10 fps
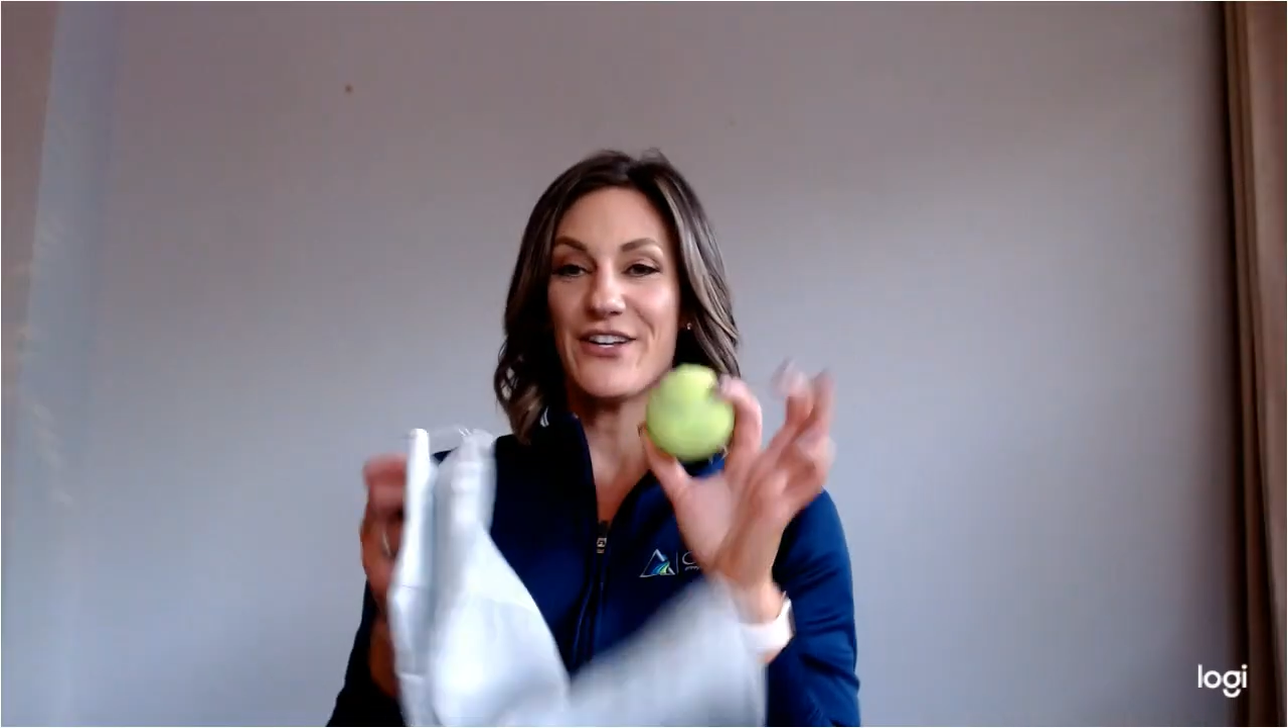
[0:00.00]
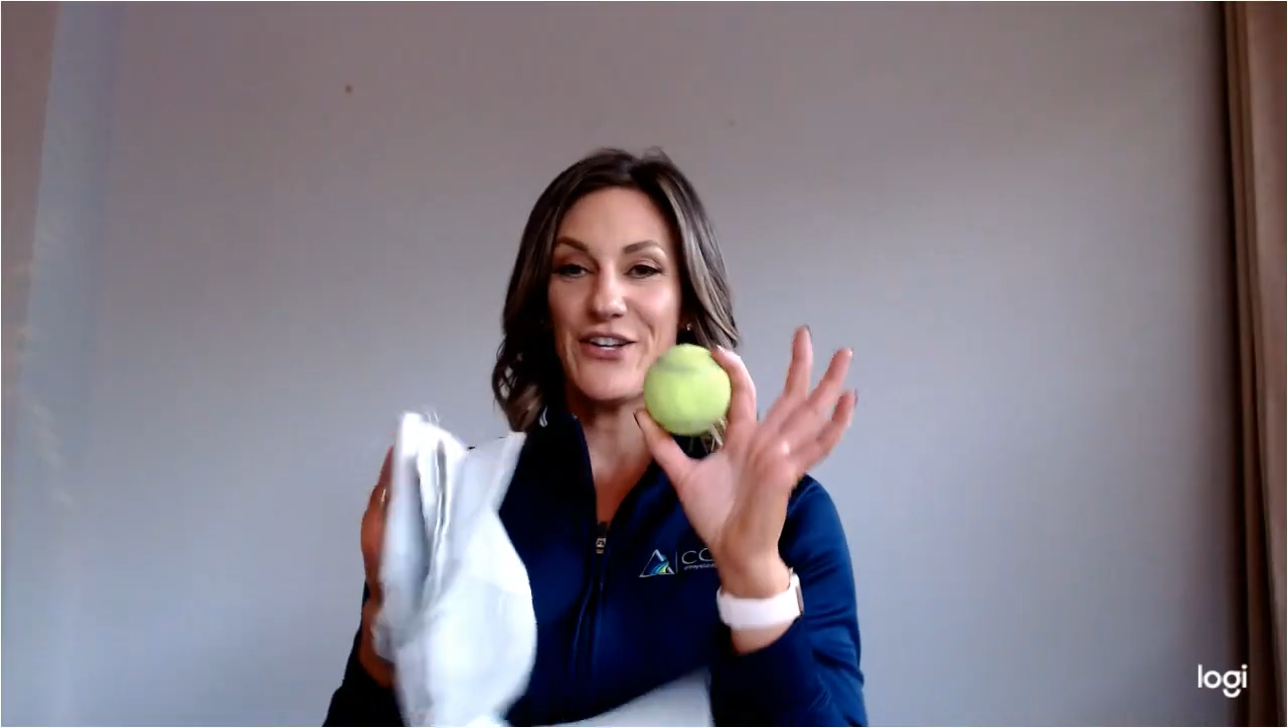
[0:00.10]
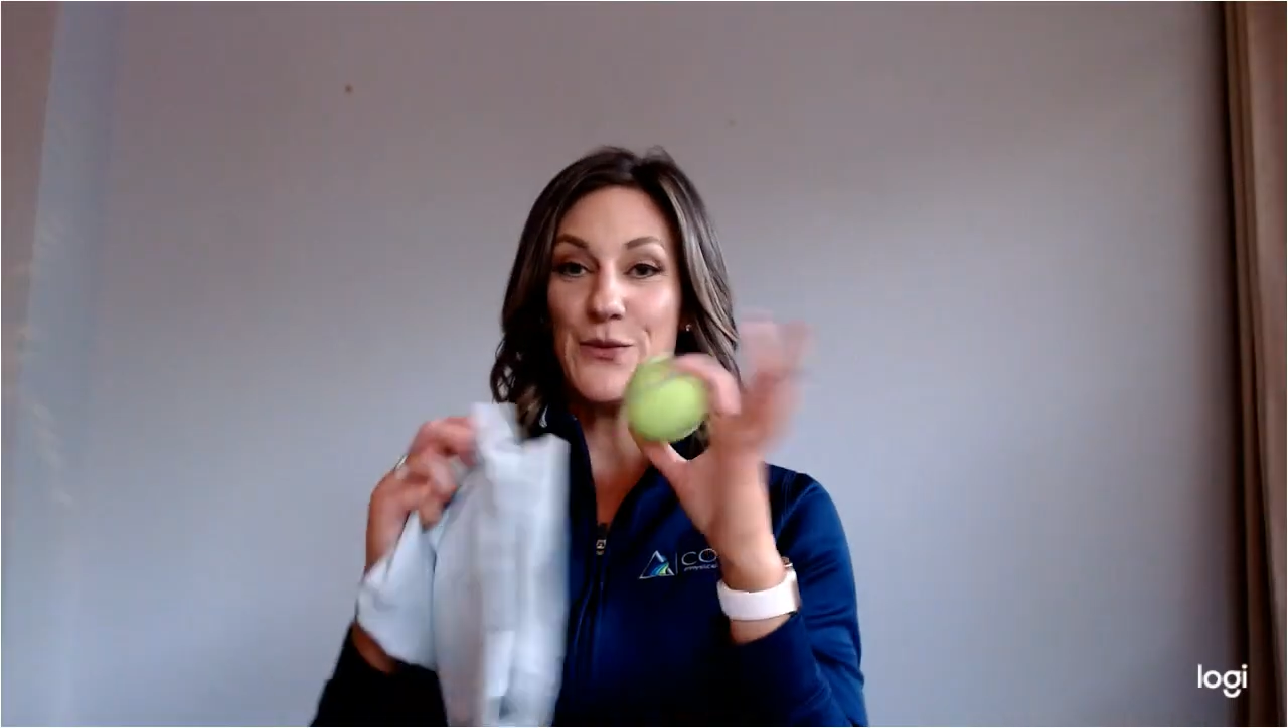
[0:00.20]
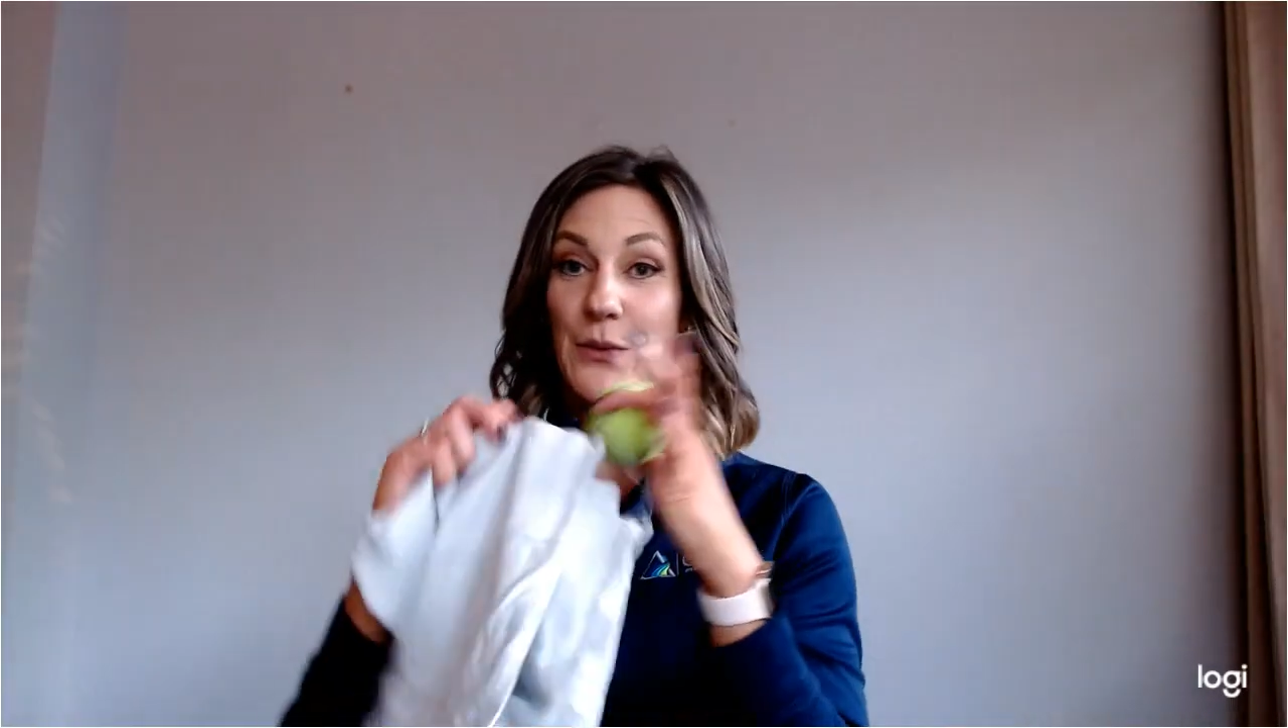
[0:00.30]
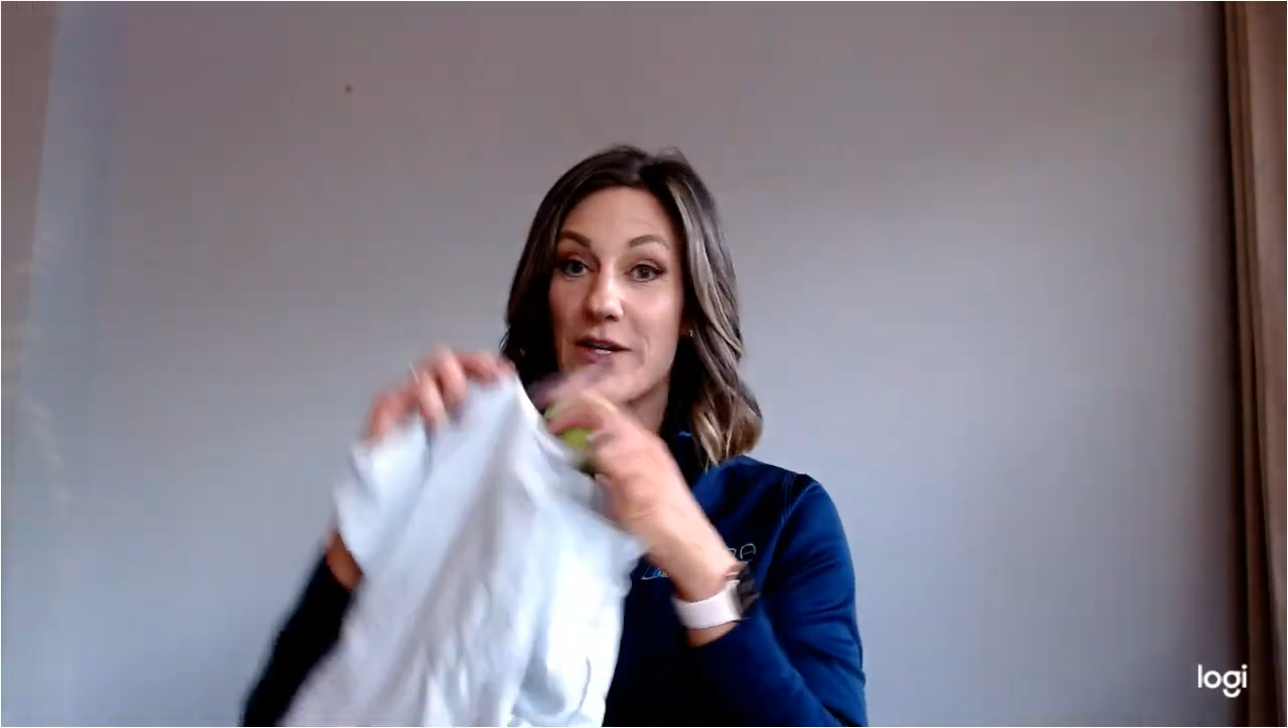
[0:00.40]

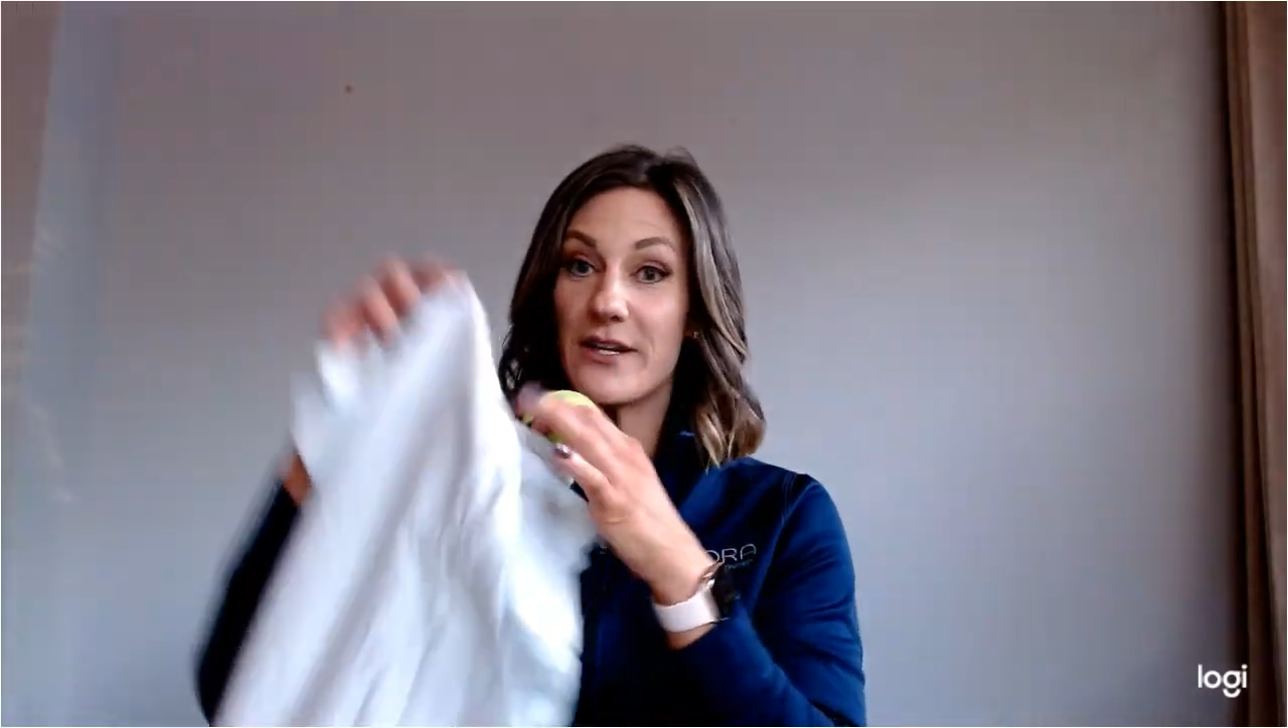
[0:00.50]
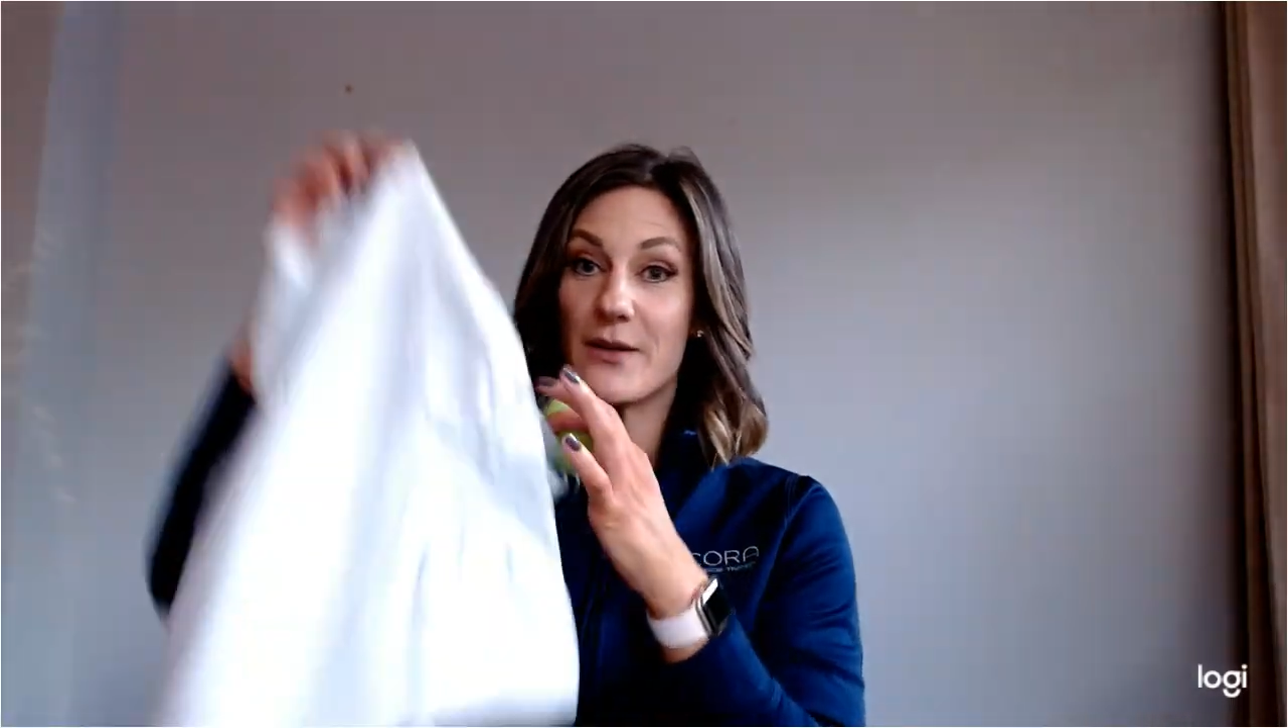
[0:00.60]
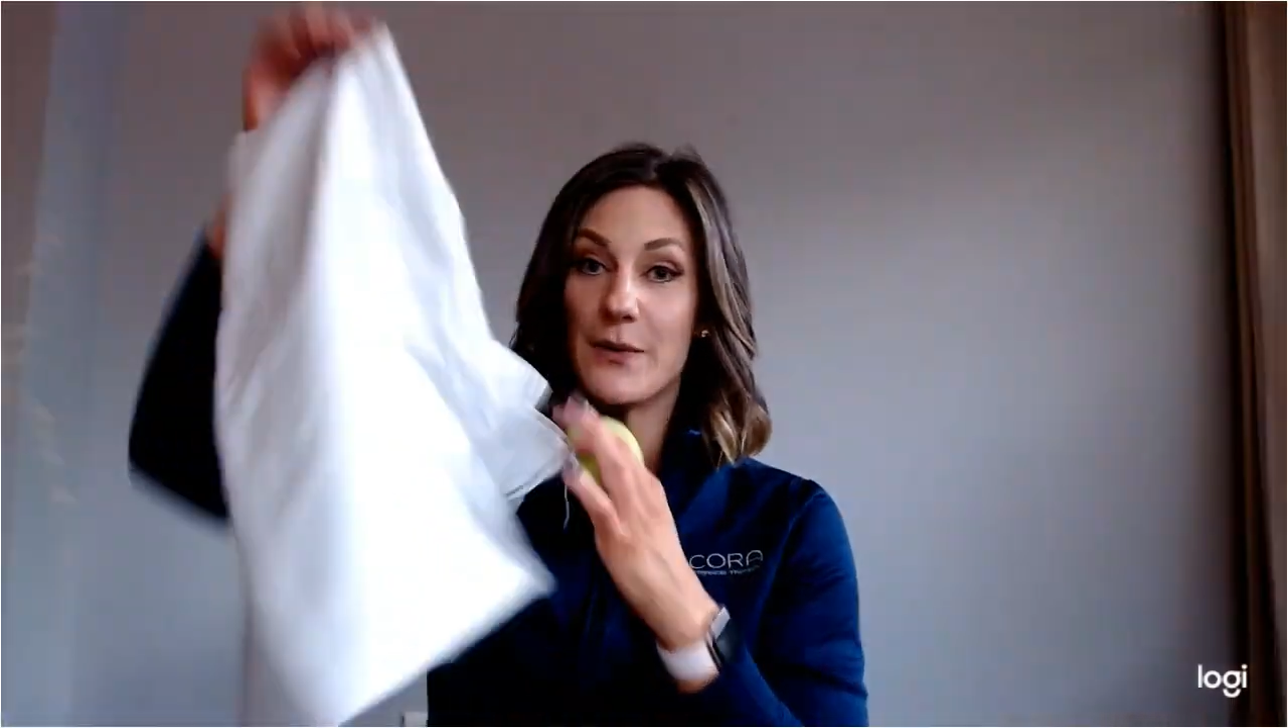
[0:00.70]
put it in a